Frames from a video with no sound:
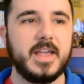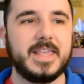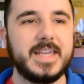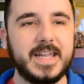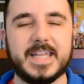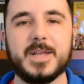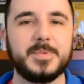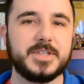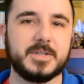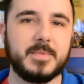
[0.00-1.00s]
you got to keep
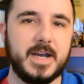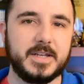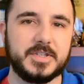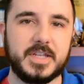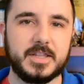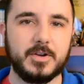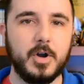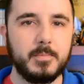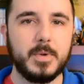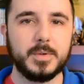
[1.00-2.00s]
this in mind, is that they're
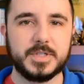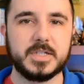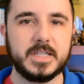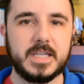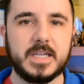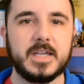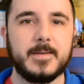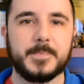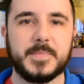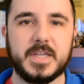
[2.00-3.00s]
all mostly
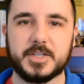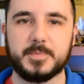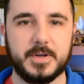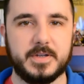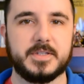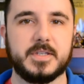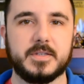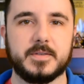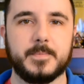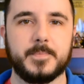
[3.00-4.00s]

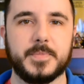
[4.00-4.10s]
experiences.